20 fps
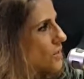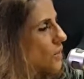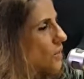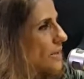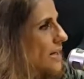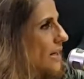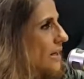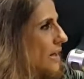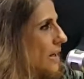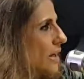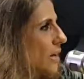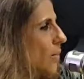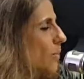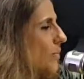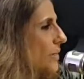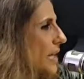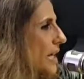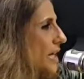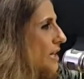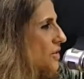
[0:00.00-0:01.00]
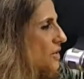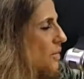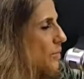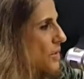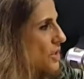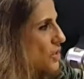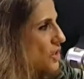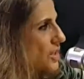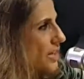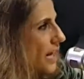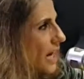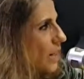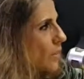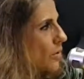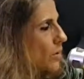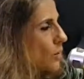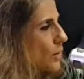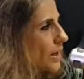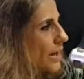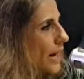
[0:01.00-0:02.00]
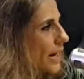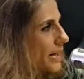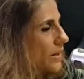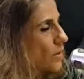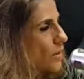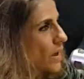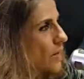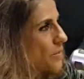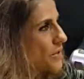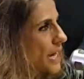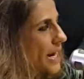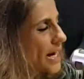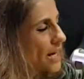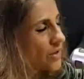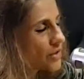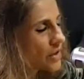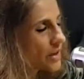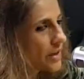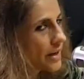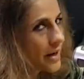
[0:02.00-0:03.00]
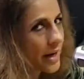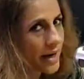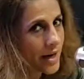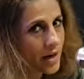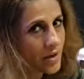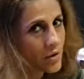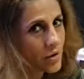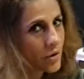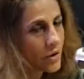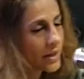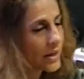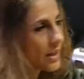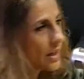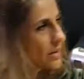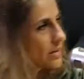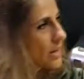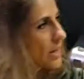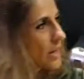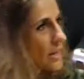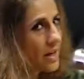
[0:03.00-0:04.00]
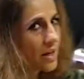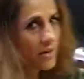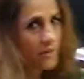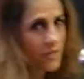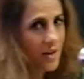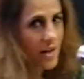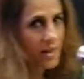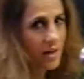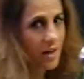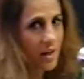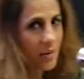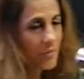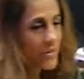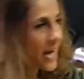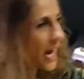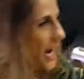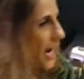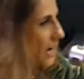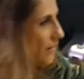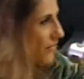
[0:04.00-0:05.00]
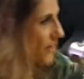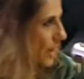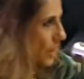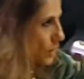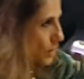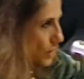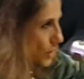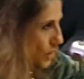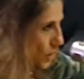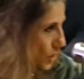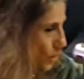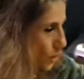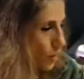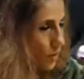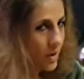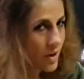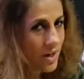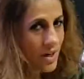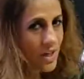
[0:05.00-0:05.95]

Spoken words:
So the intermission hour, we're like Adrian and I are calling it the half-hour show.